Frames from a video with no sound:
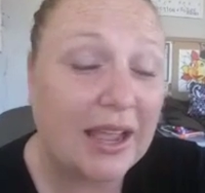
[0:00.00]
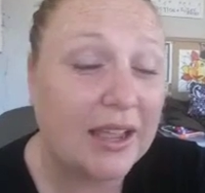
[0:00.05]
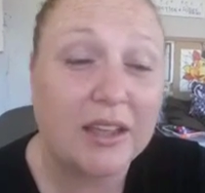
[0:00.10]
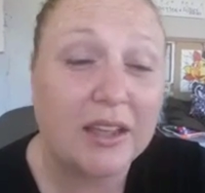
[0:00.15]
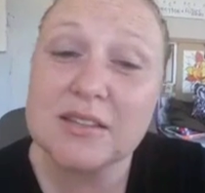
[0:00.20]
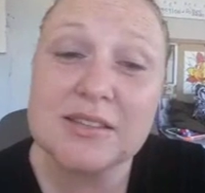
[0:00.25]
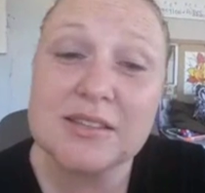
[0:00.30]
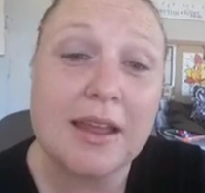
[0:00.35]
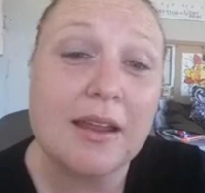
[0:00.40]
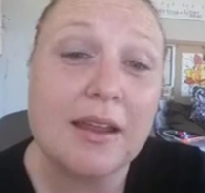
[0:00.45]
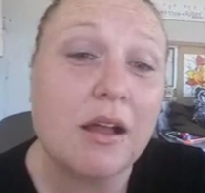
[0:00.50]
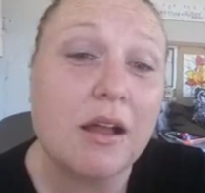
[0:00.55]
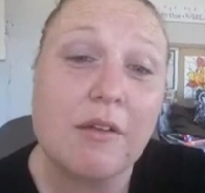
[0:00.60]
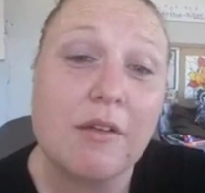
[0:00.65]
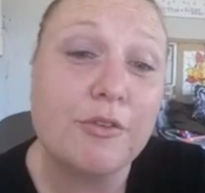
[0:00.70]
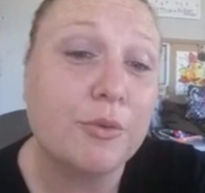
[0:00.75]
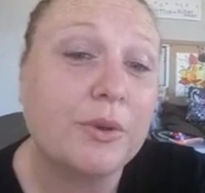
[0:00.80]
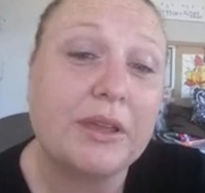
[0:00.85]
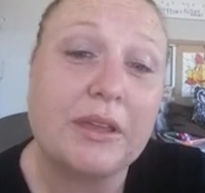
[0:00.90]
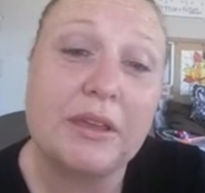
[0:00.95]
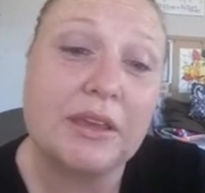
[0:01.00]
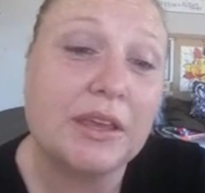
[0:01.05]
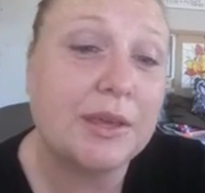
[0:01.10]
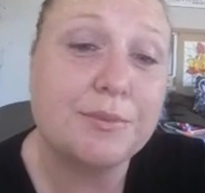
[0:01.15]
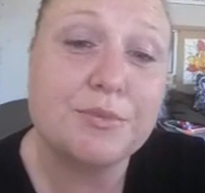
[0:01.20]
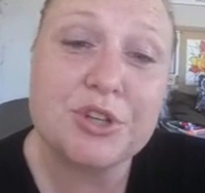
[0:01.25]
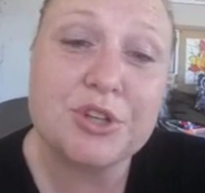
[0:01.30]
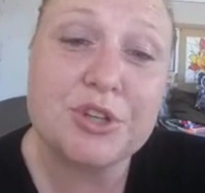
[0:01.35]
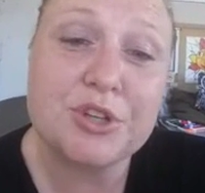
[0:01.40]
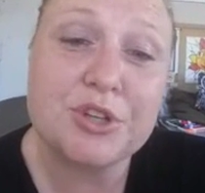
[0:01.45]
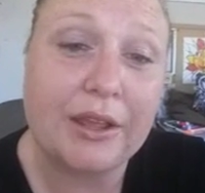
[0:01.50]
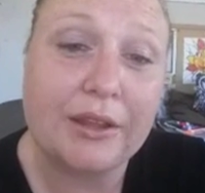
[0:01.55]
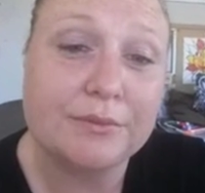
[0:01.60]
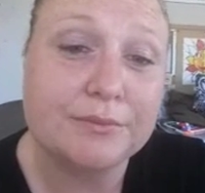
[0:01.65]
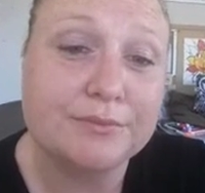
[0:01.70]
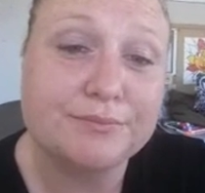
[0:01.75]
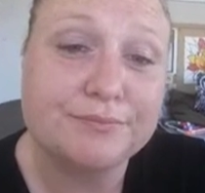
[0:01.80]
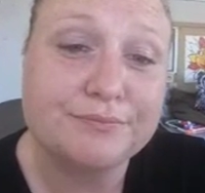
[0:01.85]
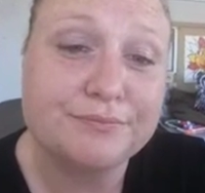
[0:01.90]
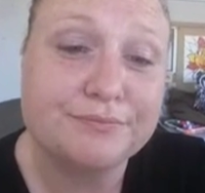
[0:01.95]
I could sign off or we can keep
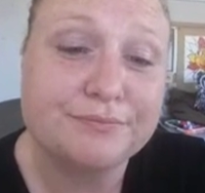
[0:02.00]
chatting.